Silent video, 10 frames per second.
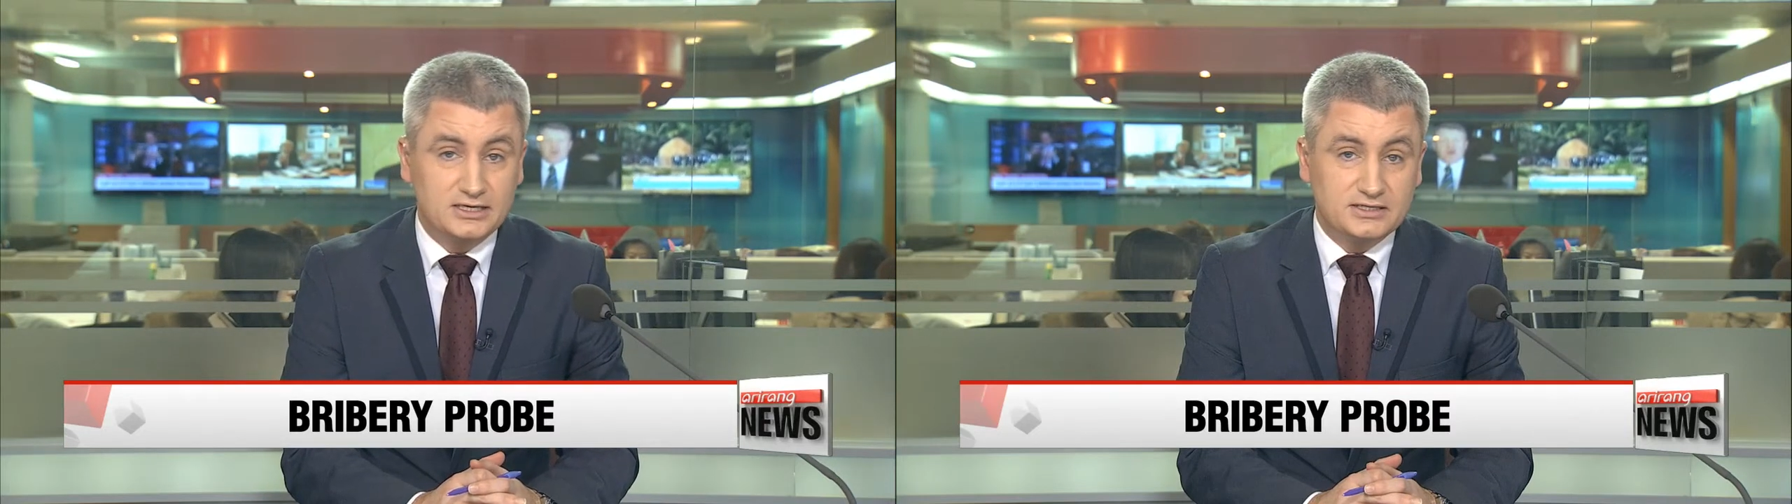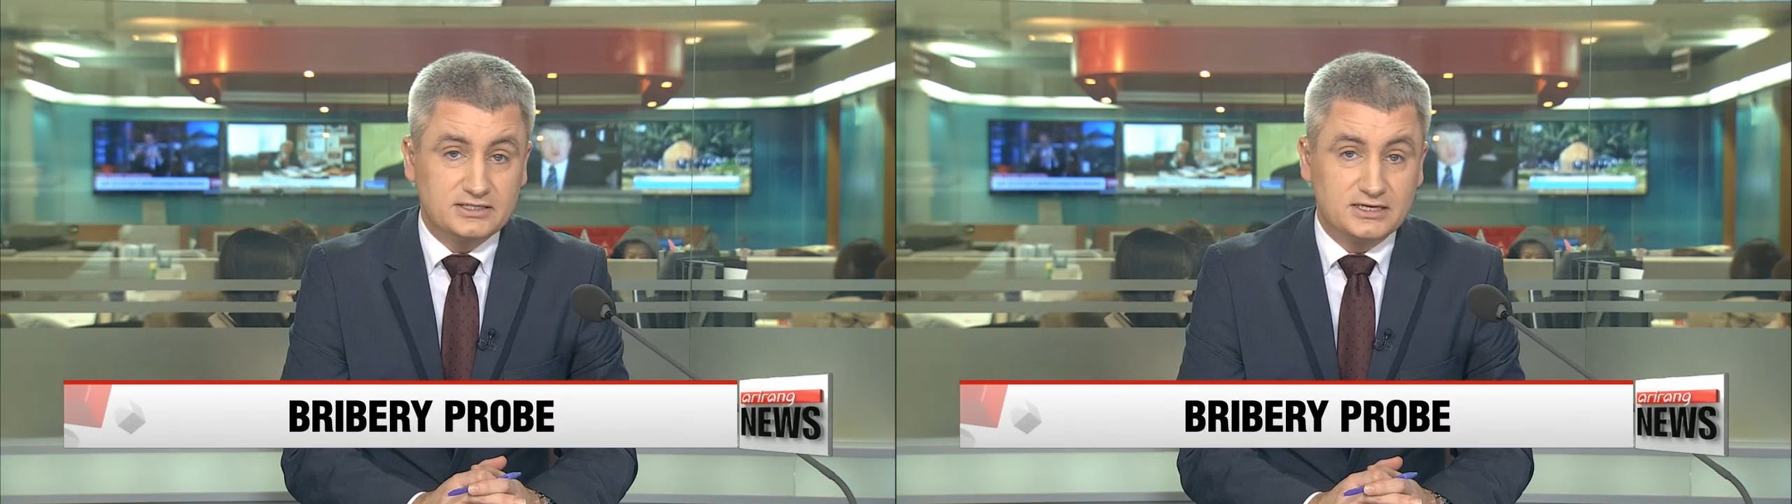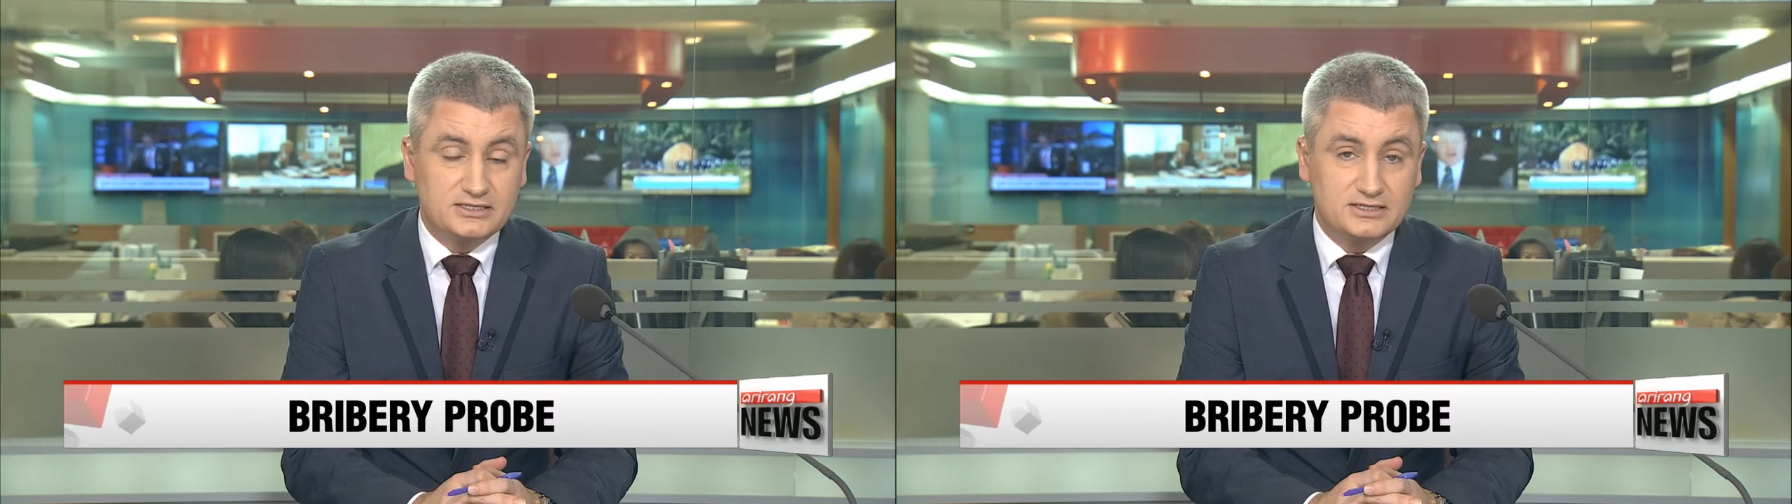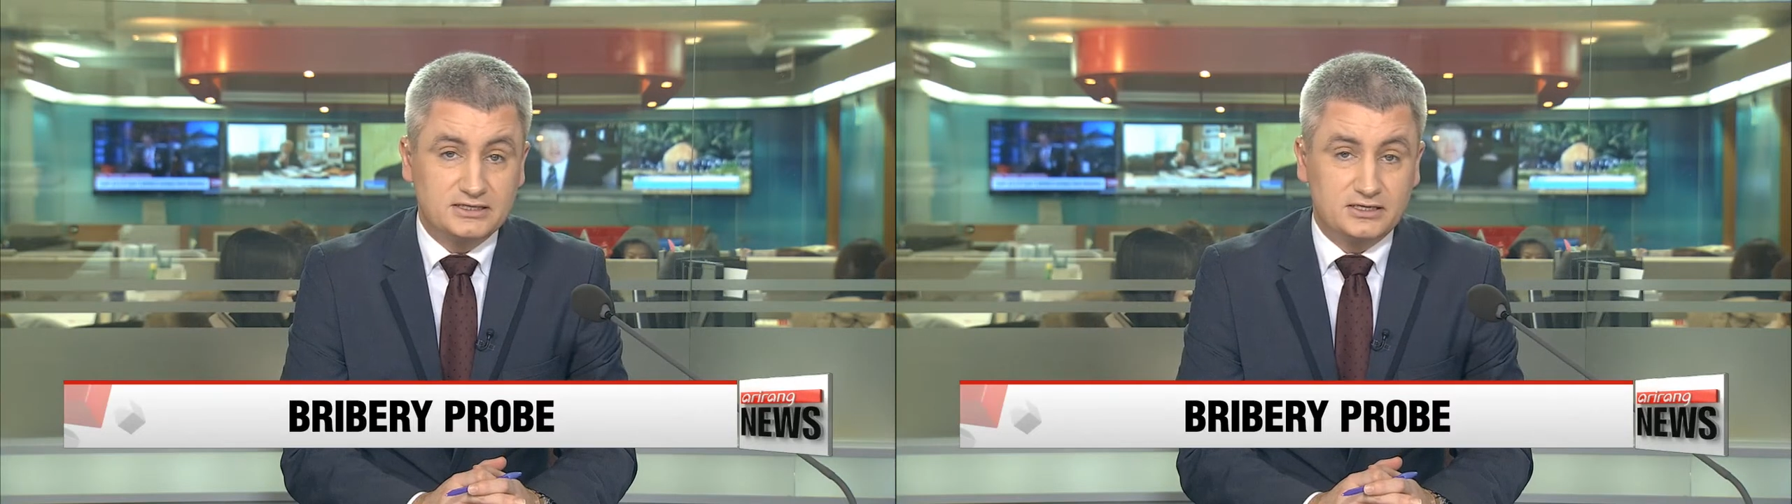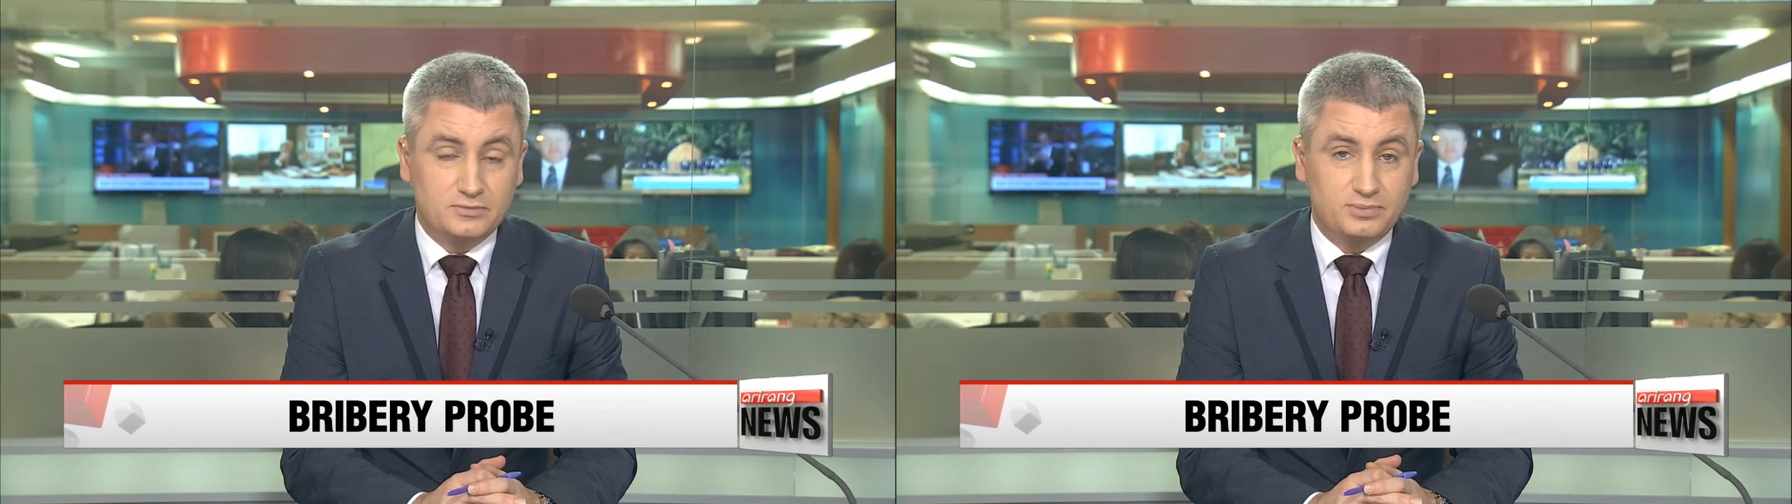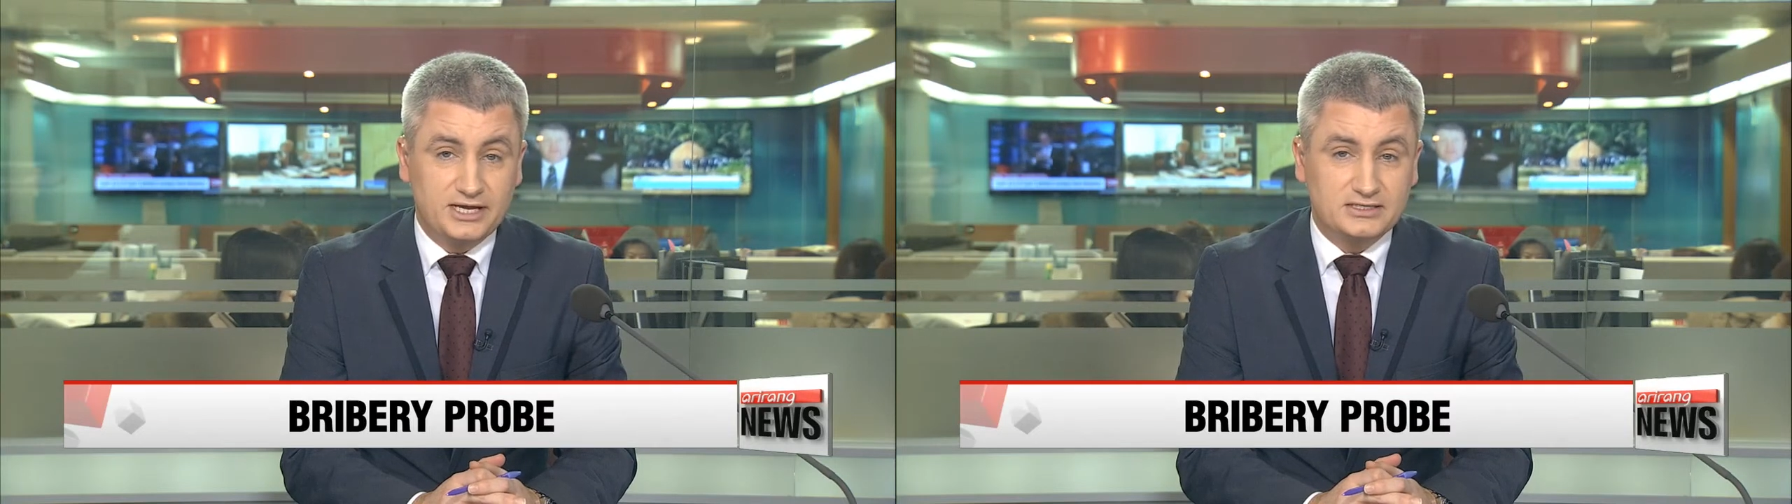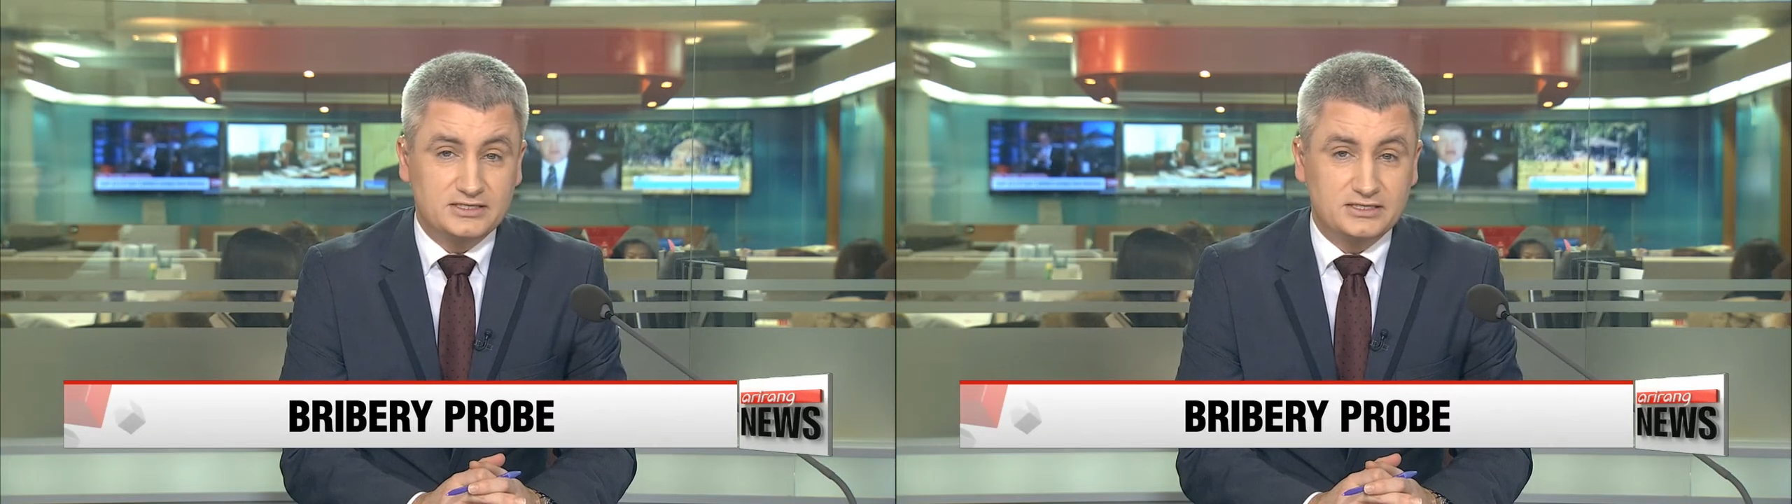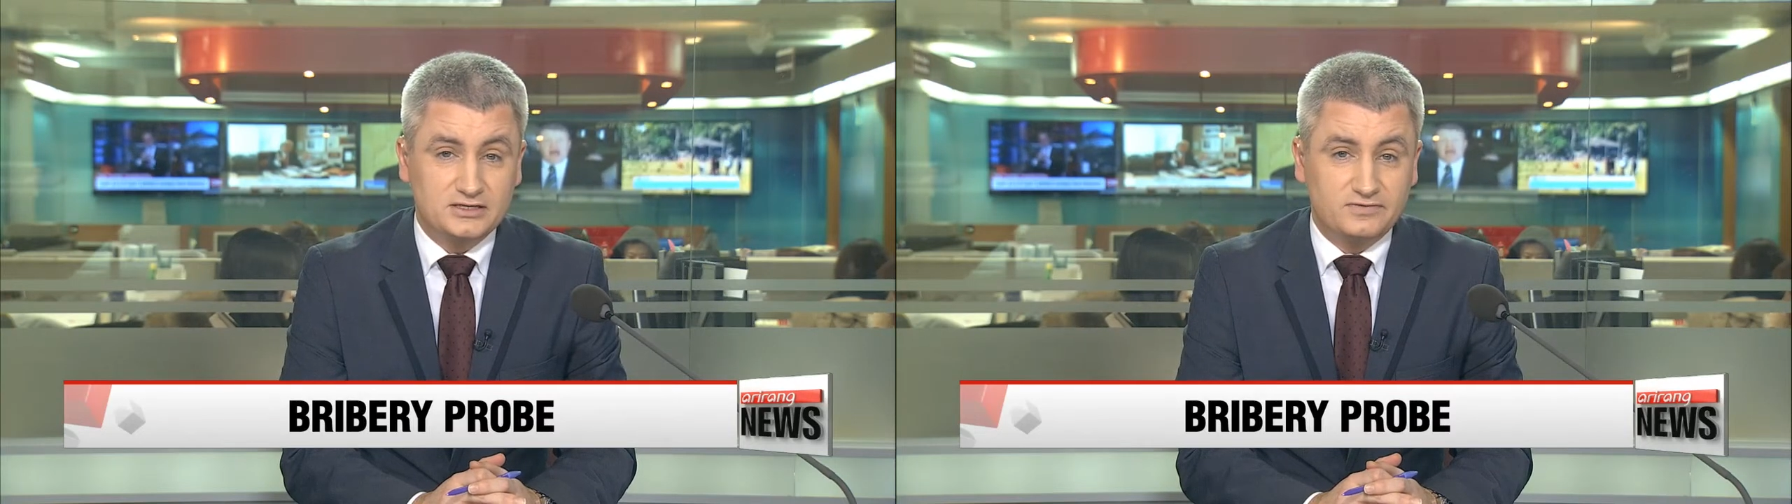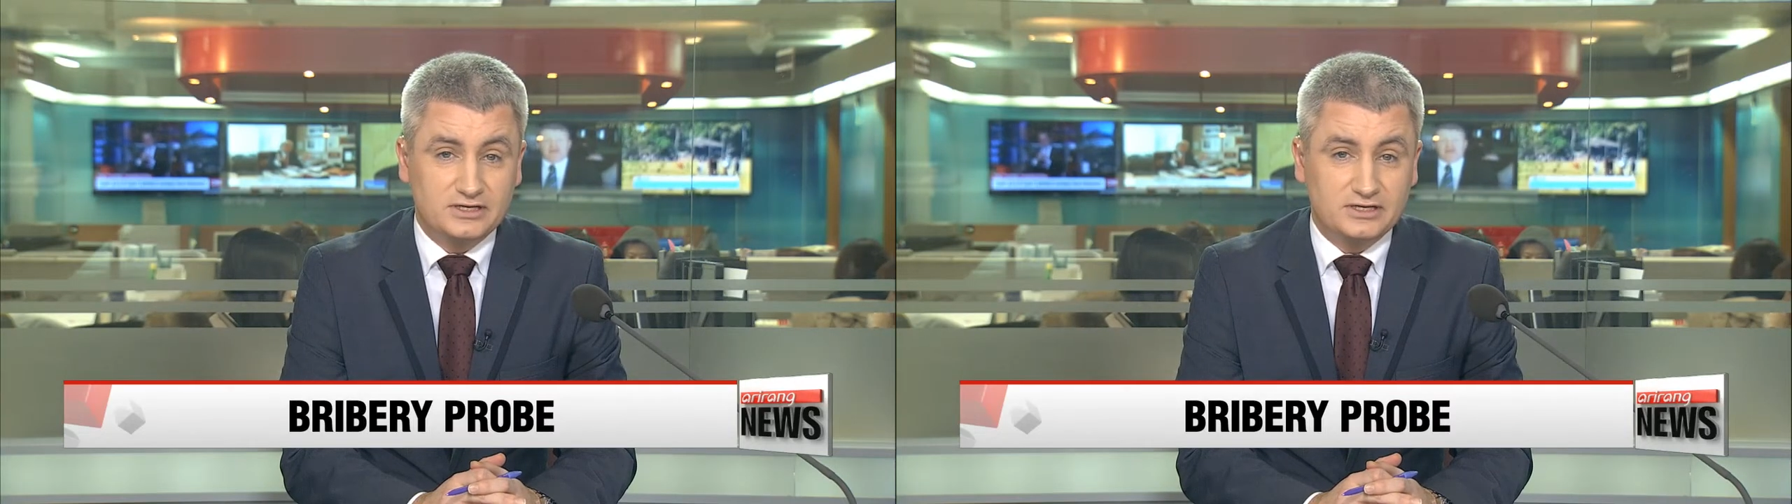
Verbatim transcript: citing the complexity of the